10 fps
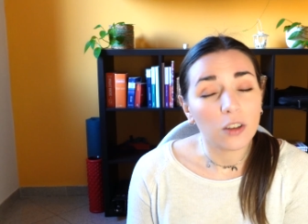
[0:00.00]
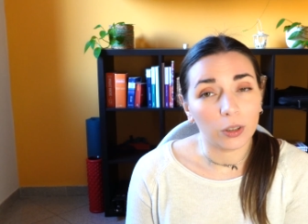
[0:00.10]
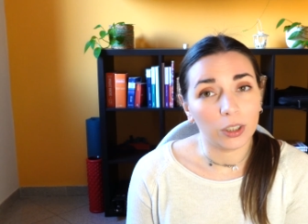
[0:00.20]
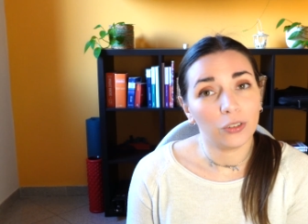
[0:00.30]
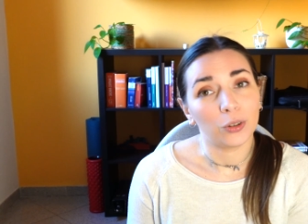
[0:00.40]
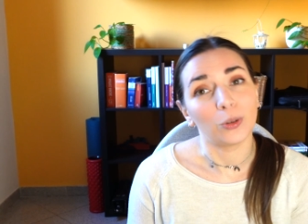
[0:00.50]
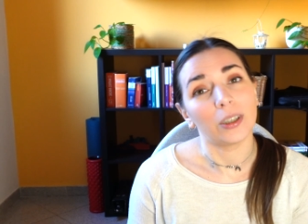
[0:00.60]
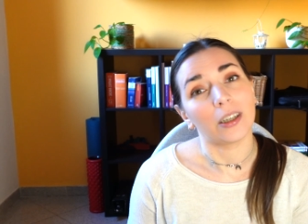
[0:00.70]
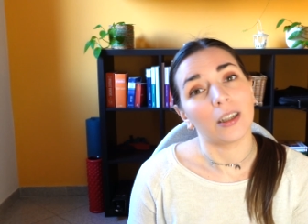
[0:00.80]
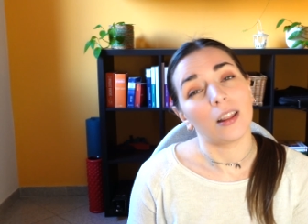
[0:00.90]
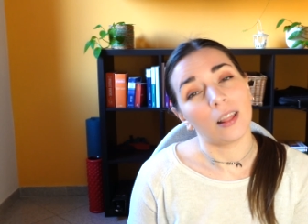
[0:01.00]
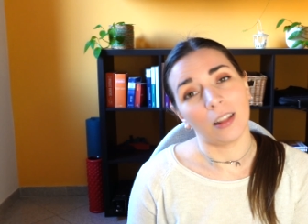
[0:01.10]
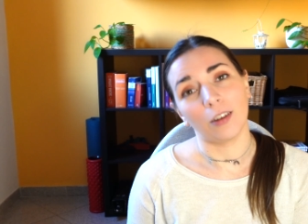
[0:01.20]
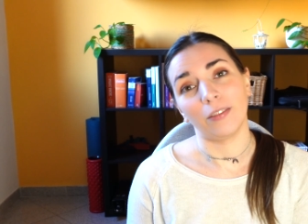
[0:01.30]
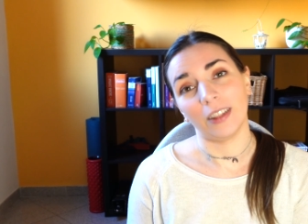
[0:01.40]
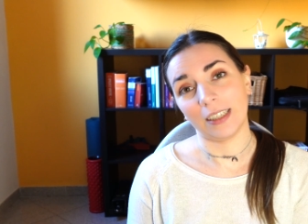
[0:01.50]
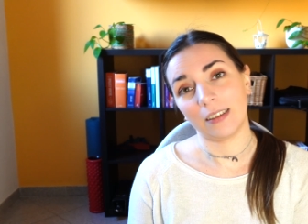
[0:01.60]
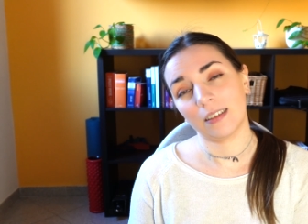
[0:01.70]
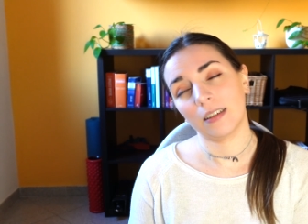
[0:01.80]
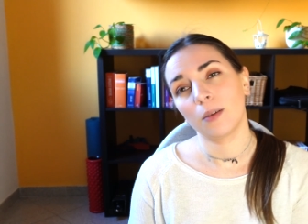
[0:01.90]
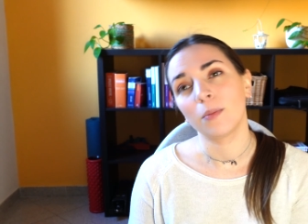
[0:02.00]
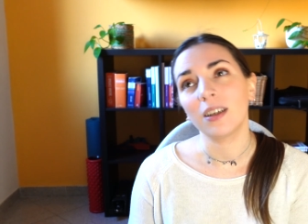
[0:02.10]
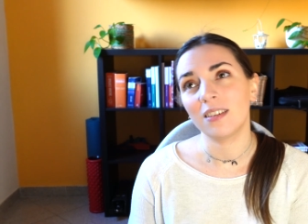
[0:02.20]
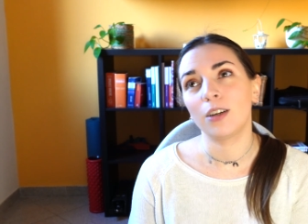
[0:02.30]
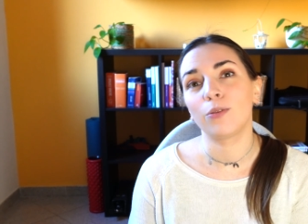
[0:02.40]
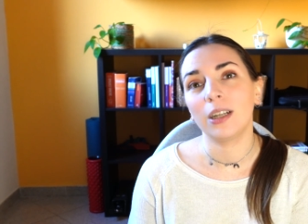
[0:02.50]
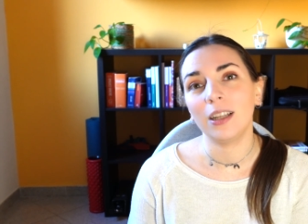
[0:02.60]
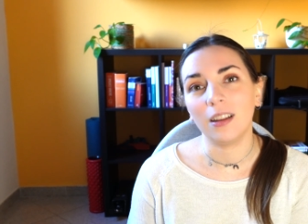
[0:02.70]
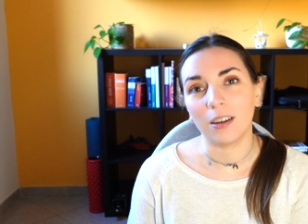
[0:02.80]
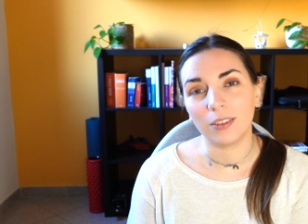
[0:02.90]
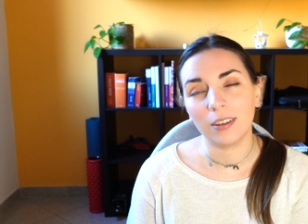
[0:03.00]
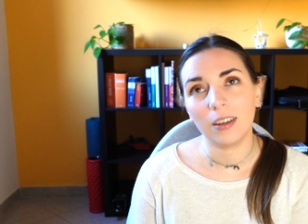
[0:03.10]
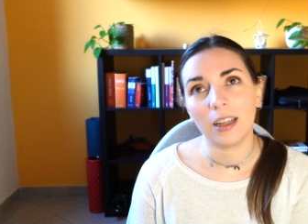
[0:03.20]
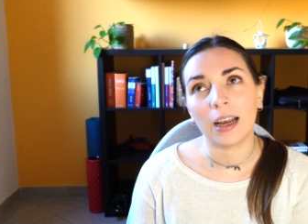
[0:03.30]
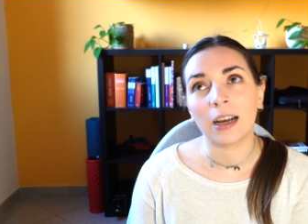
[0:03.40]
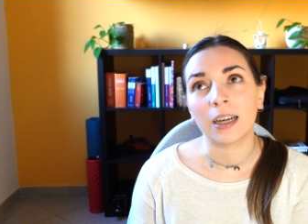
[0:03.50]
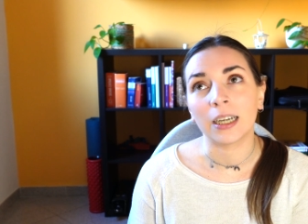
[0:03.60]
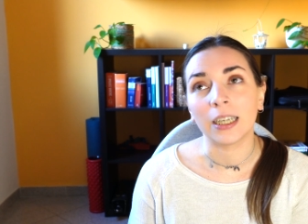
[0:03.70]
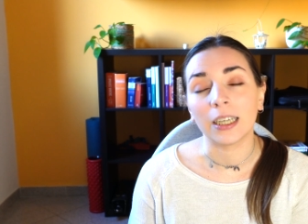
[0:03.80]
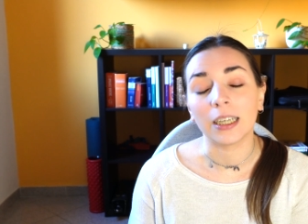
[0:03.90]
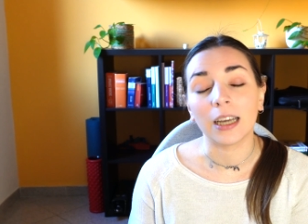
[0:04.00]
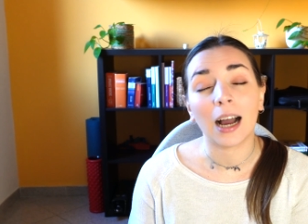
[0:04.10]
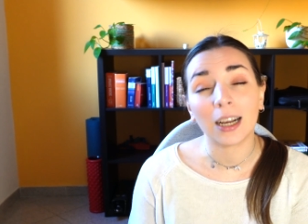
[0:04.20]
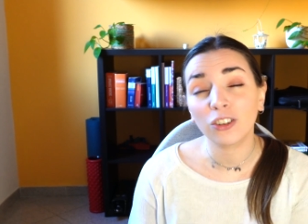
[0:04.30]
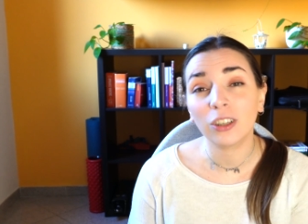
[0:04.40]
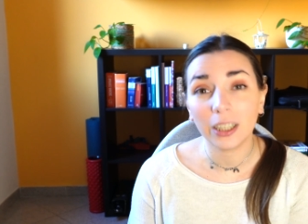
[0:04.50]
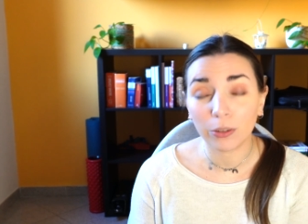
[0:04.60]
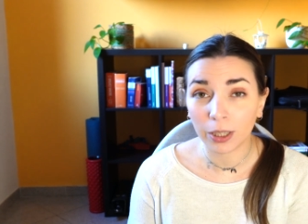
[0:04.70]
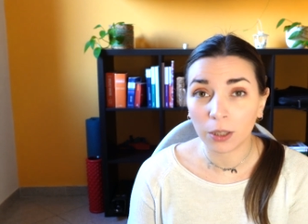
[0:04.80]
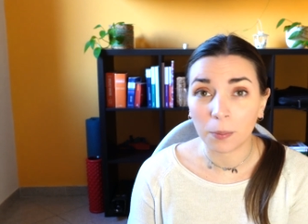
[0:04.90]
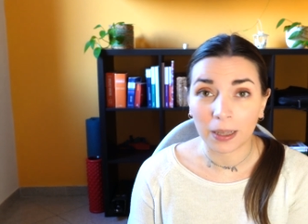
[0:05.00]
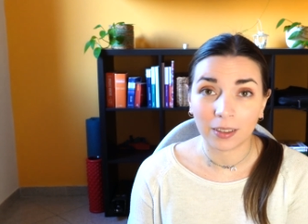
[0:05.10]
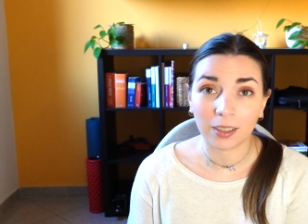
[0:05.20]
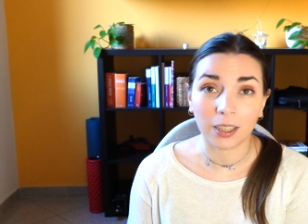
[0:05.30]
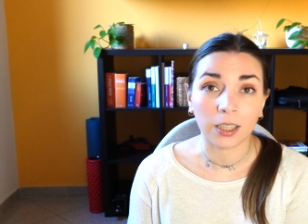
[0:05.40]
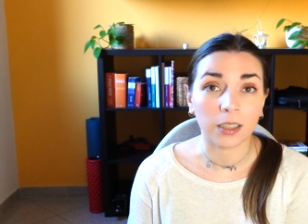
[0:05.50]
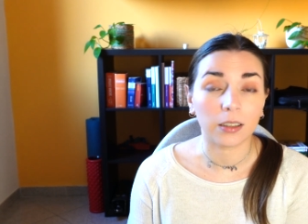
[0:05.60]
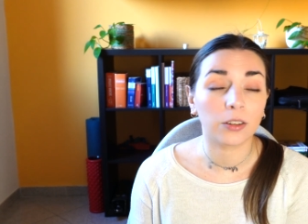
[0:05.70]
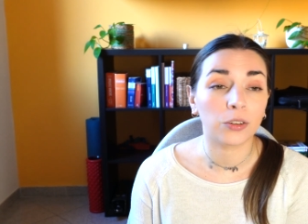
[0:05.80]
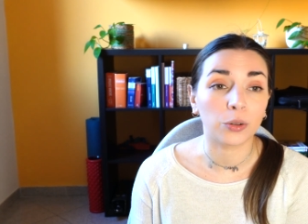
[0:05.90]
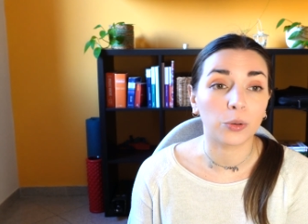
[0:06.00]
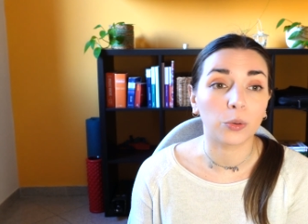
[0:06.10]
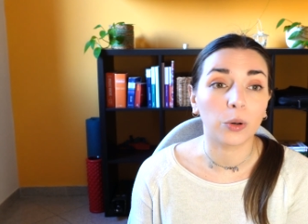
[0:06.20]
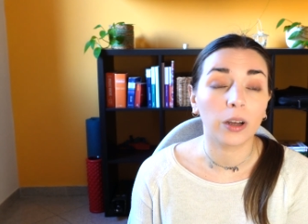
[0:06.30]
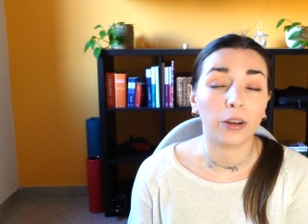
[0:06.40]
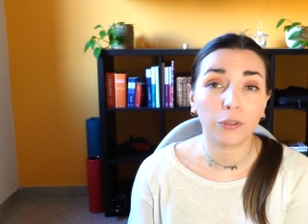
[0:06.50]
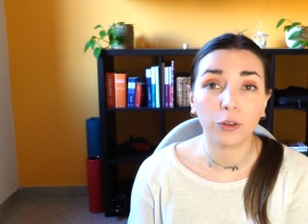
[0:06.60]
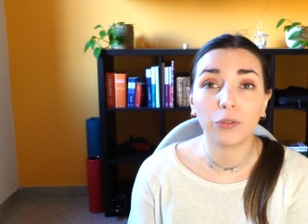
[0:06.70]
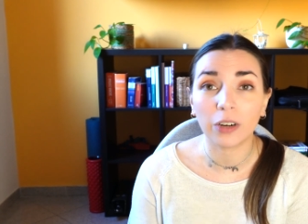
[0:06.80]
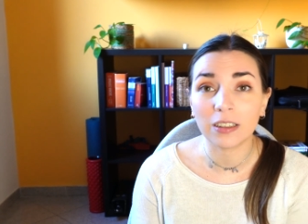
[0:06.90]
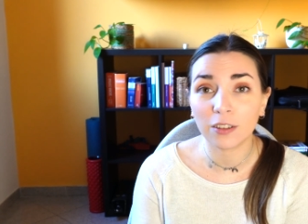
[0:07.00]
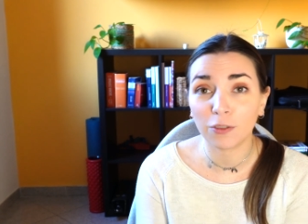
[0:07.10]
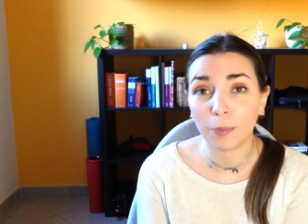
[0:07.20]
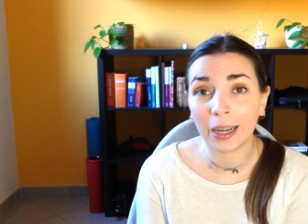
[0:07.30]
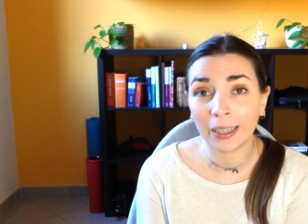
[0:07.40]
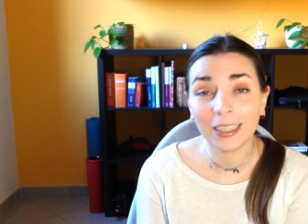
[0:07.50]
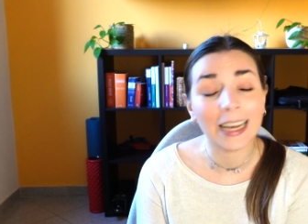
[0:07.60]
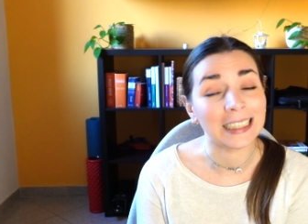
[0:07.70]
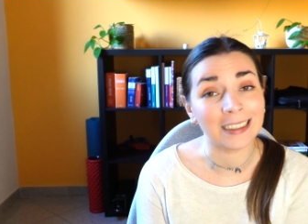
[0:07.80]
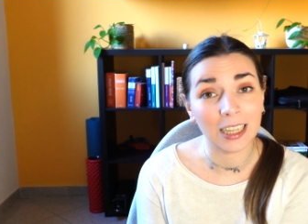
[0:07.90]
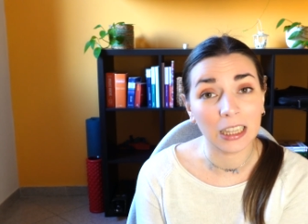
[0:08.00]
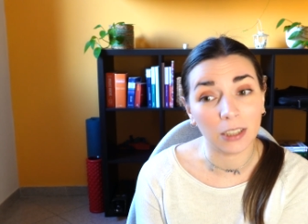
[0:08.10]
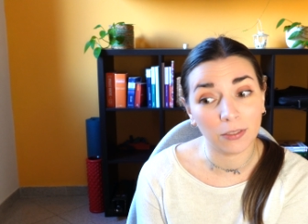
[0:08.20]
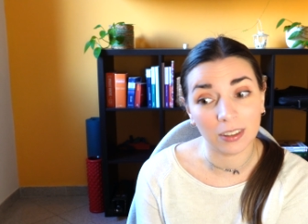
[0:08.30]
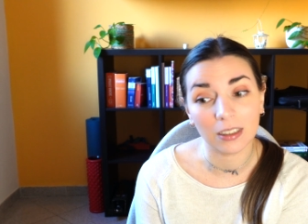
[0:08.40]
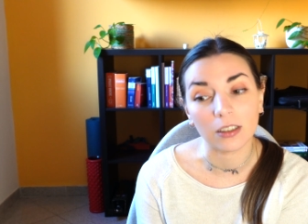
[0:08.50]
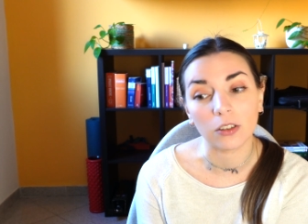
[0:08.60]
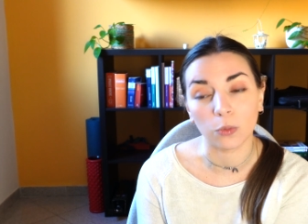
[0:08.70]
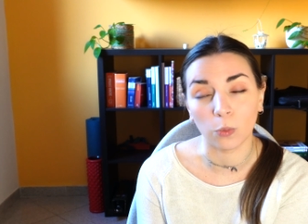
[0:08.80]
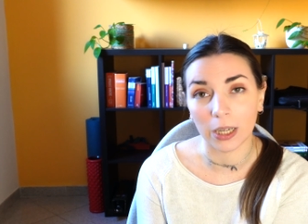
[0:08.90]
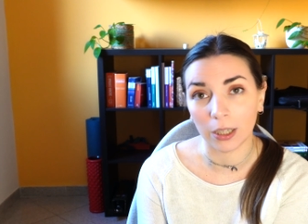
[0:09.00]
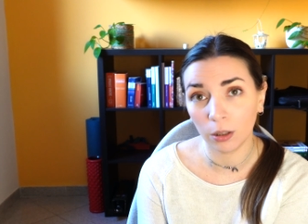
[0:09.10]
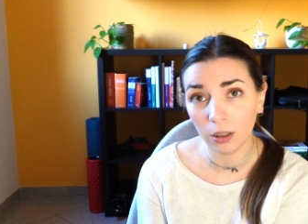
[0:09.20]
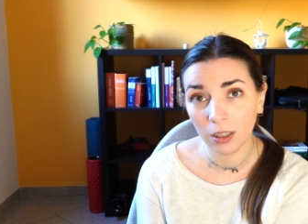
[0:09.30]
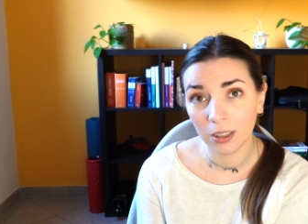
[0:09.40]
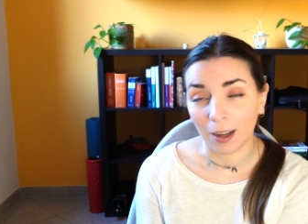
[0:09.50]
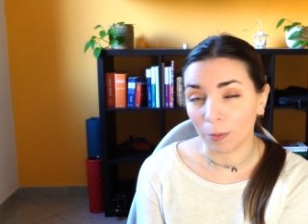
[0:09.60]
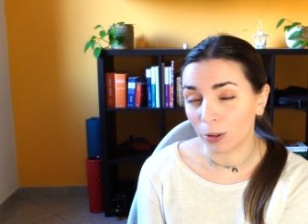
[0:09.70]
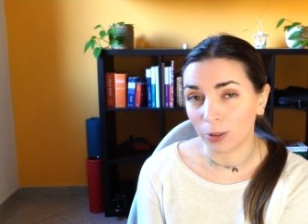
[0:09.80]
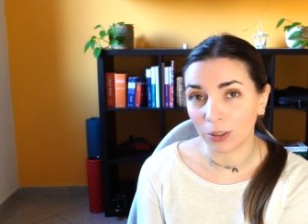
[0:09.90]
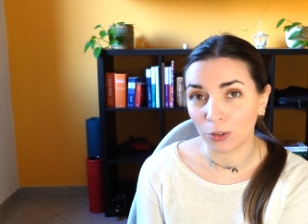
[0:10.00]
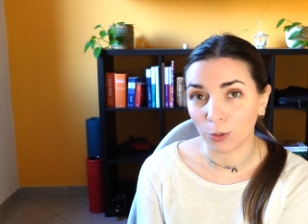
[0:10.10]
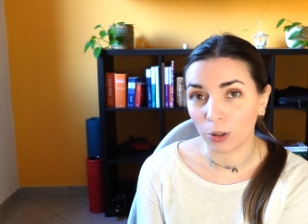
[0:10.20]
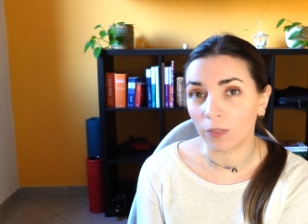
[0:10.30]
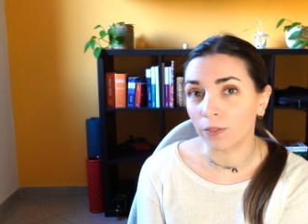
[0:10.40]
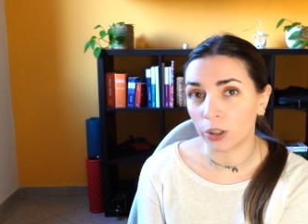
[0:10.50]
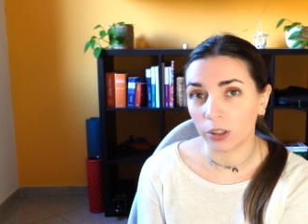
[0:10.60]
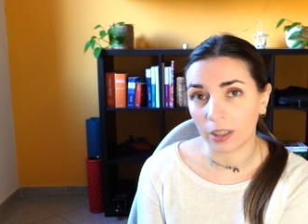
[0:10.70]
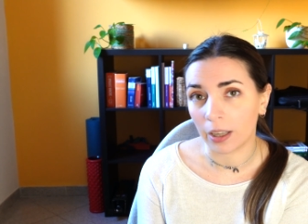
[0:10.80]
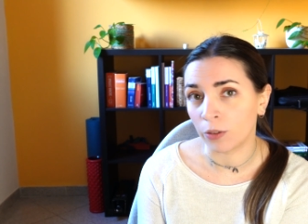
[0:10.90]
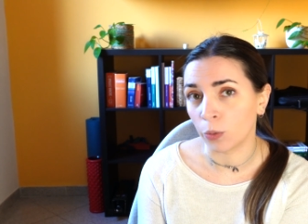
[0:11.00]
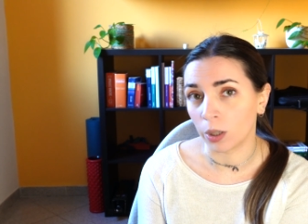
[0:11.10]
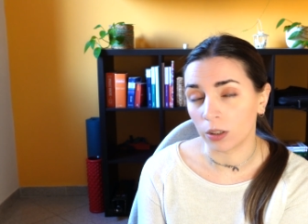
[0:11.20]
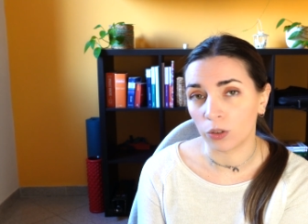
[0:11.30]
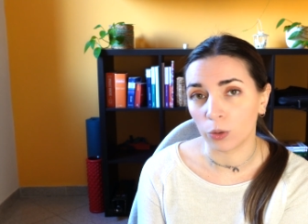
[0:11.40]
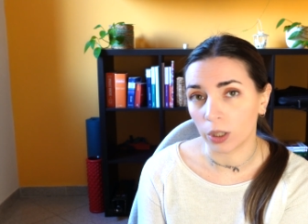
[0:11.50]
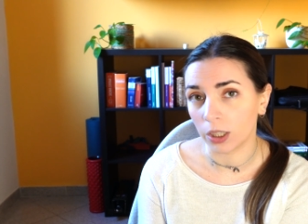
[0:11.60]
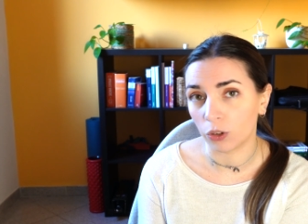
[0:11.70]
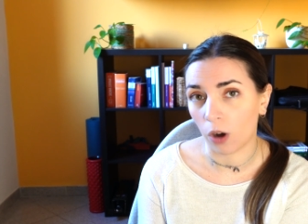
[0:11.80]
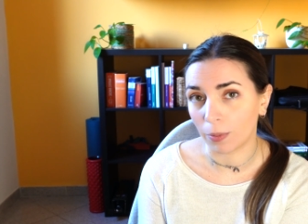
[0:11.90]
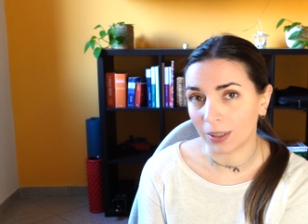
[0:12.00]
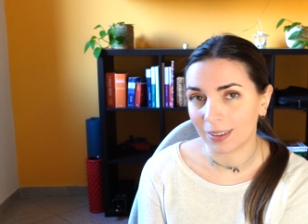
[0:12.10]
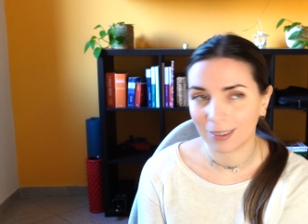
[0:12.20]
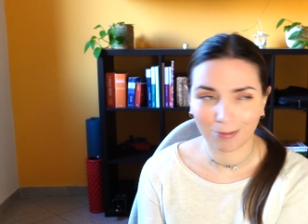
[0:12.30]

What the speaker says: is going to the love list because I really loved it. I actually recommended it to a few friends of mine and they loved it as well. I'm going to convert everyone to K-dramas.